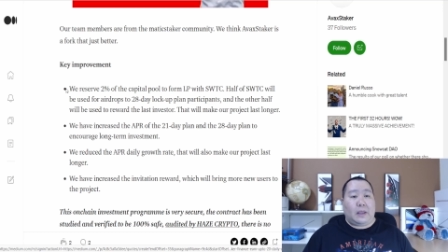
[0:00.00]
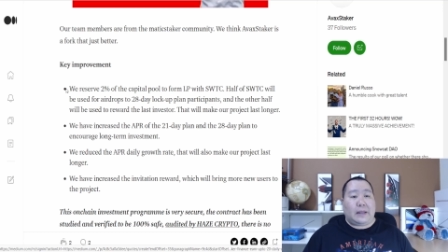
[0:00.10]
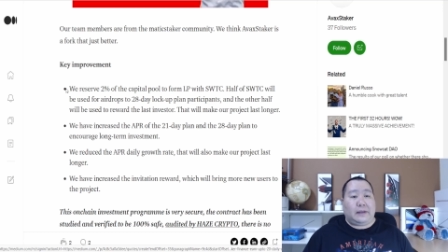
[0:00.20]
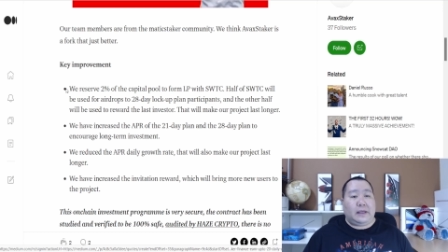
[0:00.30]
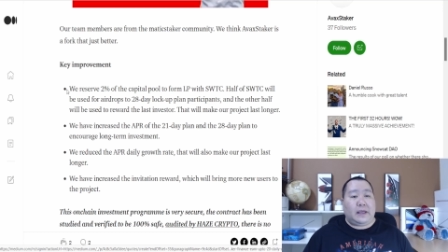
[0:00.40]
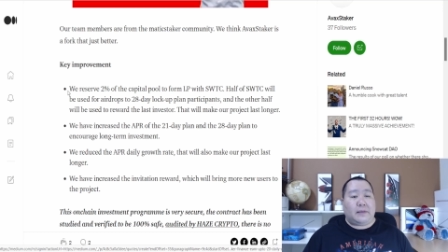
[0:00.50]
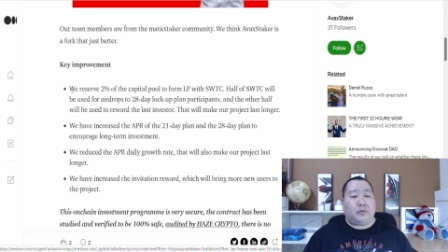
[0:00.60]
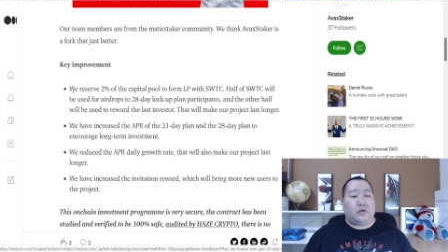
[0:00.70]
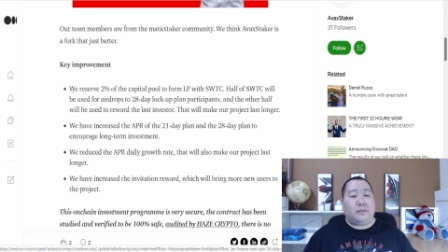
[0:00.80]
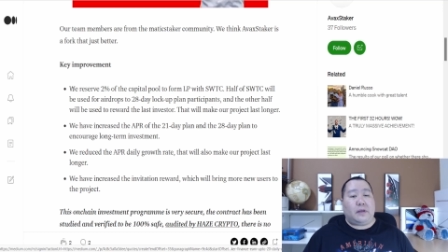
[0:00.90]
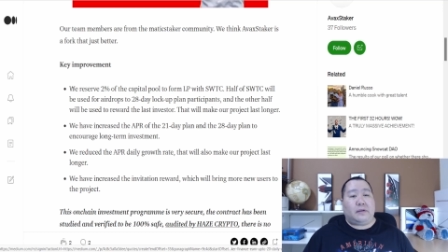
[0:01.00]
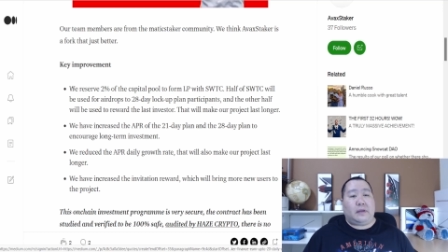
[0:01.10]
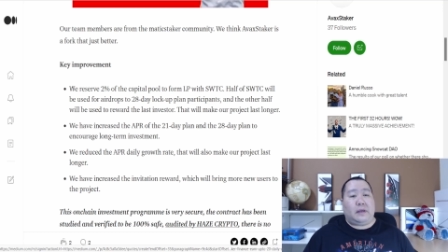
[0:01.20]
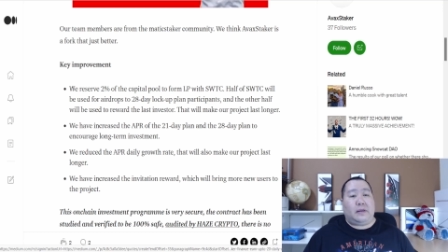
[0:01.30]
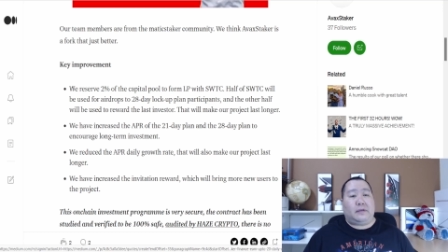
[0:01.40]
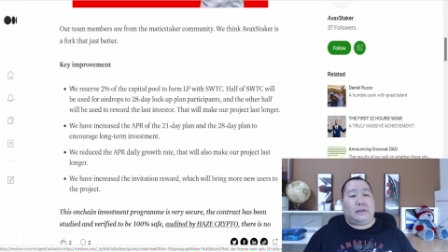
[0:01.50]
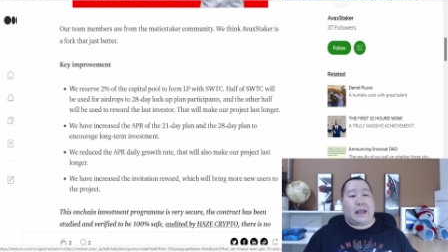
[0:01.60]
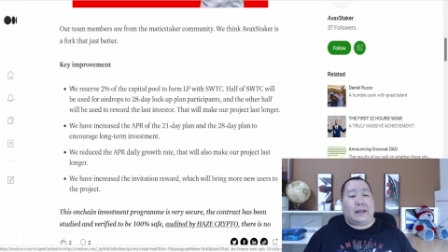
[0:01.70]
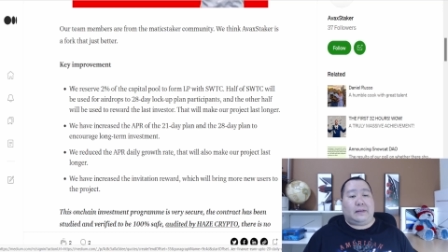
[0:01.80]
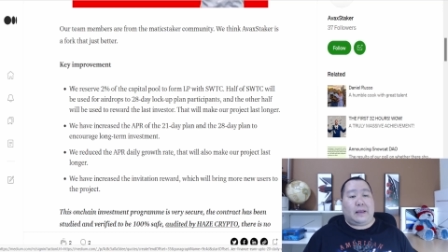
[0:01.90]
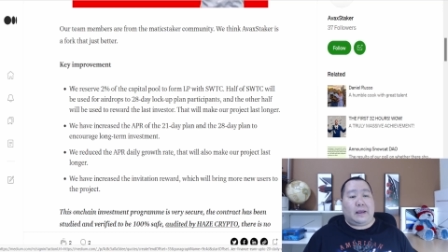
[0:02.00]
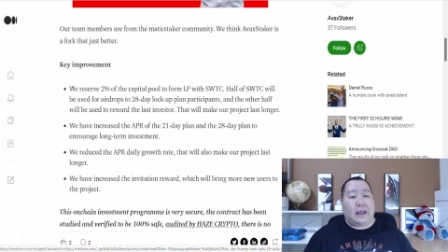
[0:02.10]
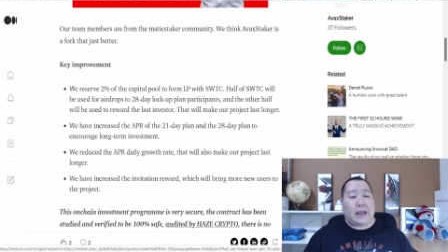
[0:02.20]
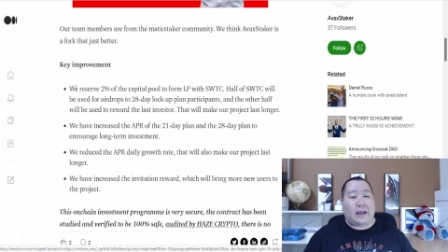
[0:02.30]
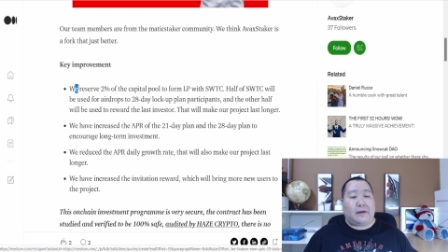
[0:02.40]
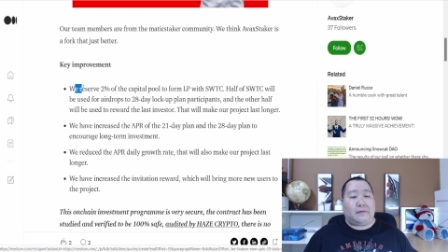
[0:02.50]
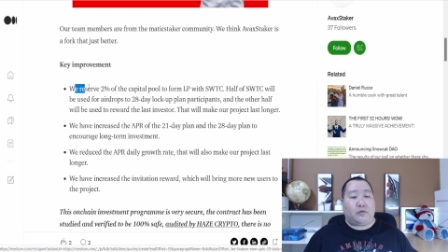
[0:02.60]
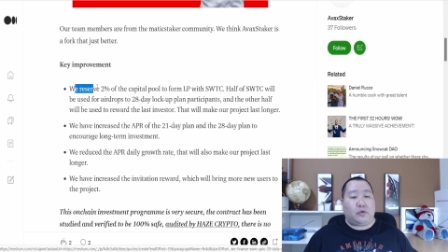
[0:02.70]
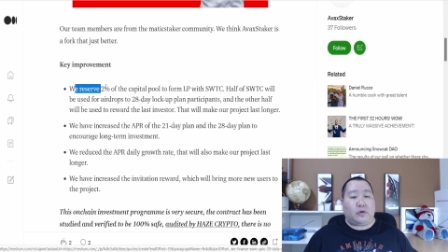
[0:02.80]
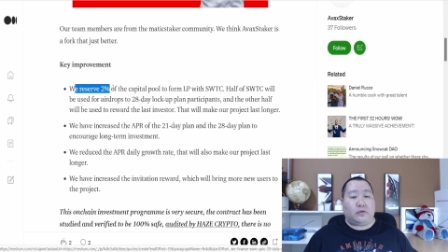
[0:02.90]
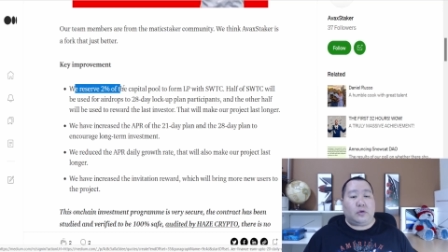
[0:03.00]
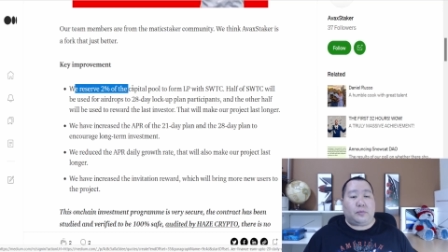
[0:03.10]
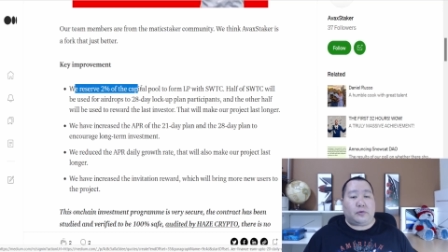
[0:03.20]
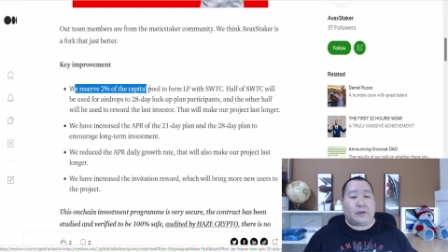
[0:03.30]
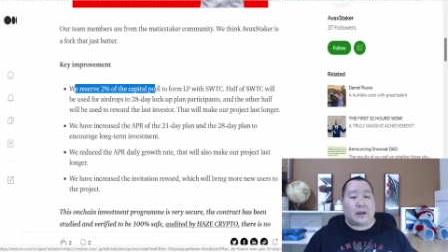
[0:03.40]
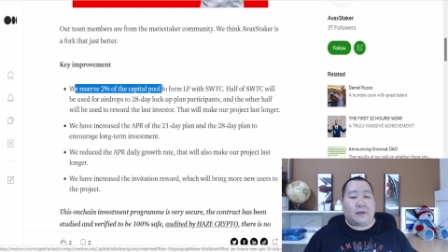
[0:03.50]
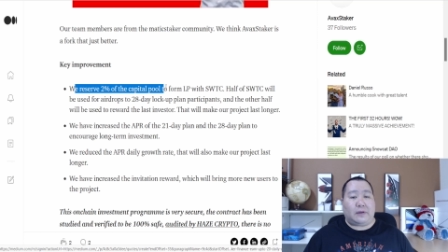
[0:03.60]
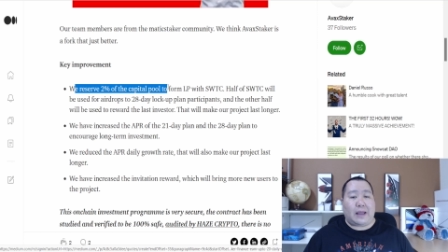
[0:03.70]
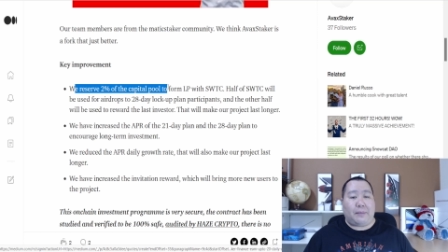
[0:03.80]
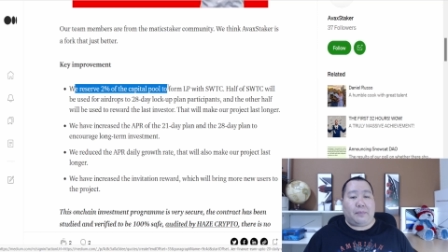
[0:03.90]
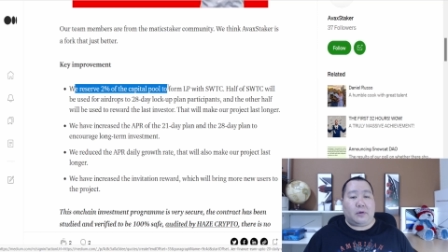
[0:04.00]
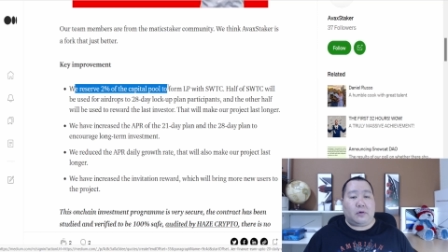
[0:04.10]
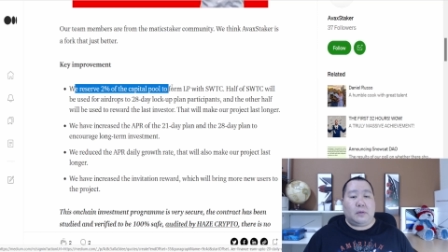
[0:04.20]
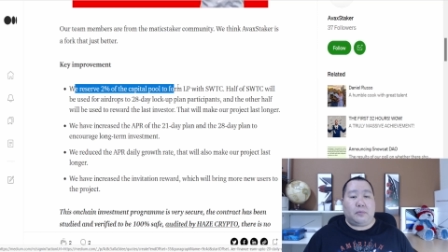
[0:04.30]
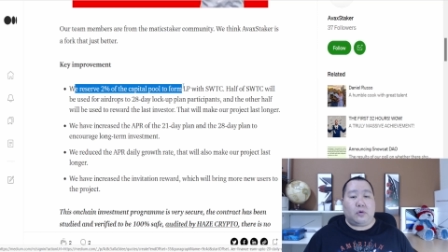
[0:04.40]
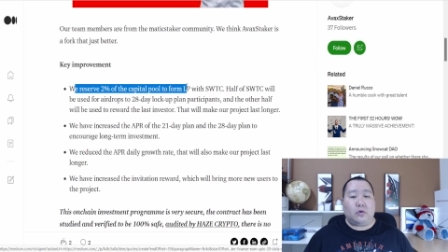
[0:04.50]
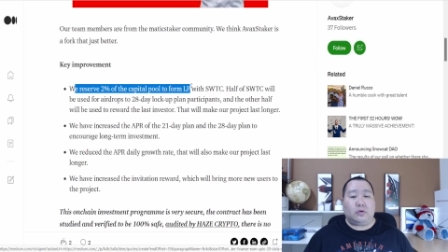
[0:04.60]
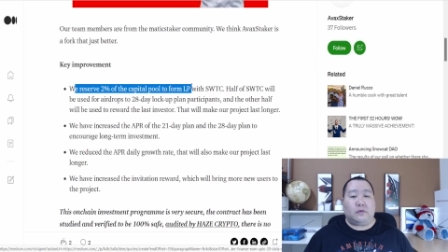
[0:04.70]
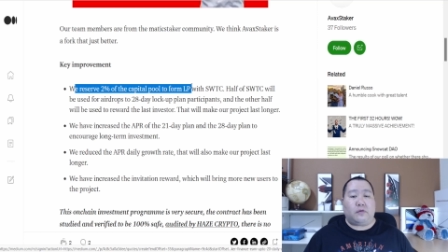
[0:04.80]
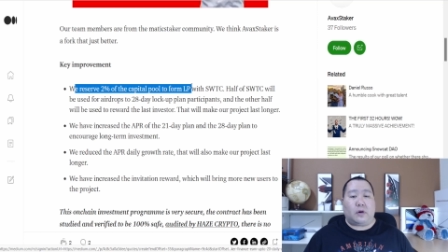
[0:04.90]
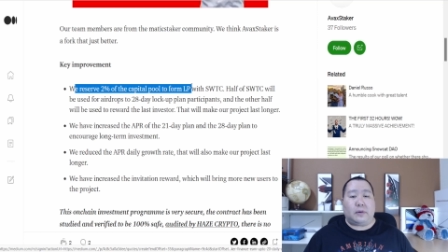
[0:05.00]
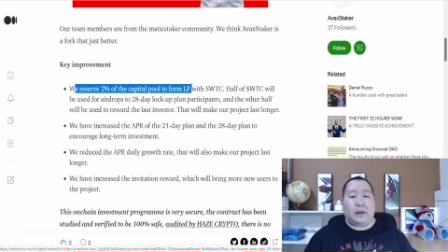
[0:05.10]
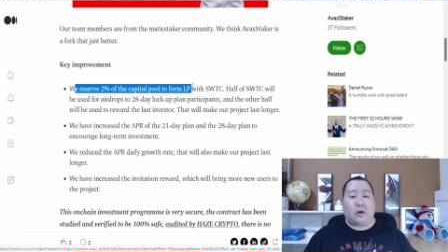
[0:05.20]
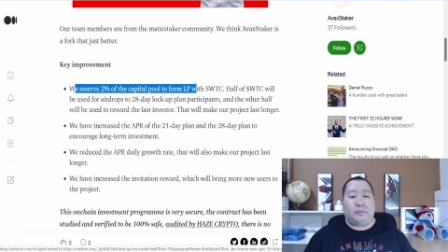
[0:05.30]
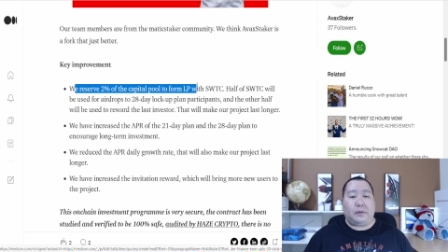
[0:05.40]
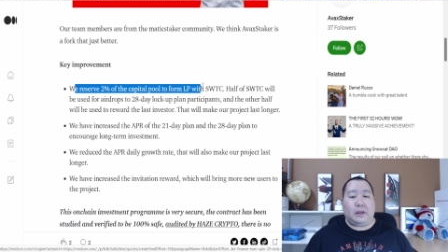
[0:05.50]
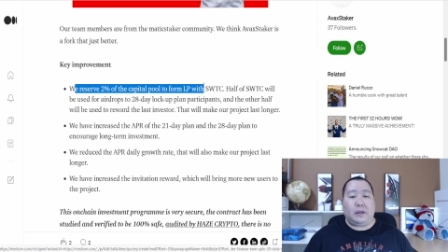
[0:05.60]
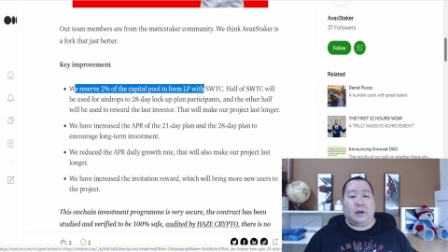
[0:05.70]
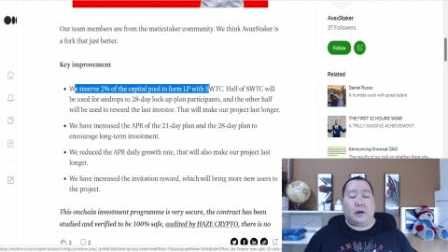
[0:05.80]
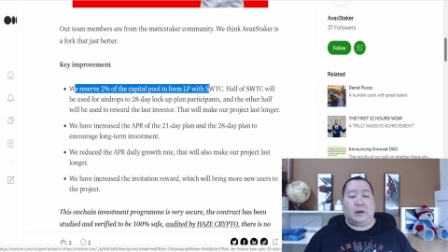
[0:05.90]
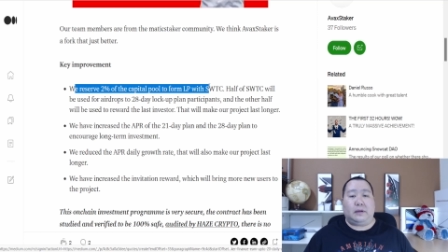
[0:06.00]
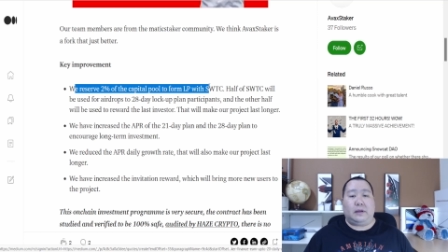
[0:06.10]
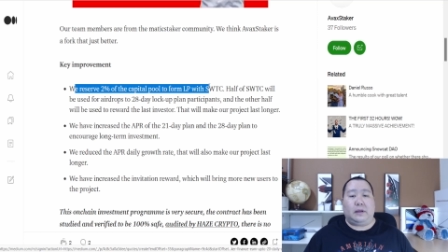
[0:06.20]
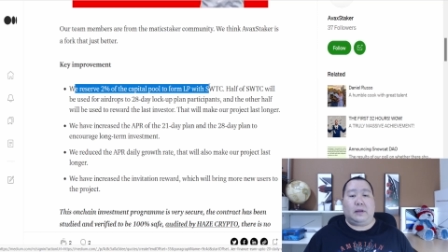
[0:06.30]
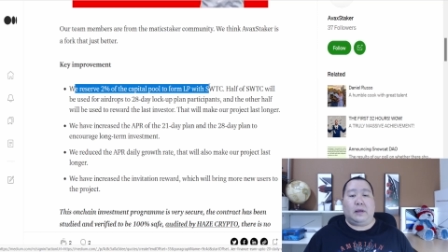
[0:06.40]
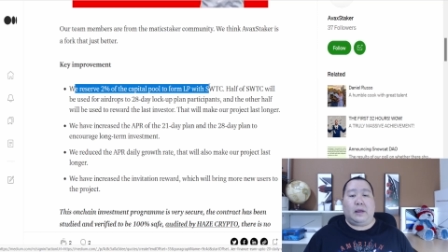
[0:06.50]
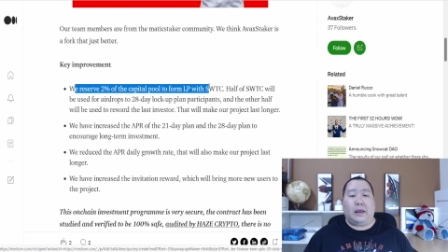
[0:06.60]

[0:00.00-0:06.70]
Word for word: And key improvements is that they have reserved 2% of the capital pool to form the LP on the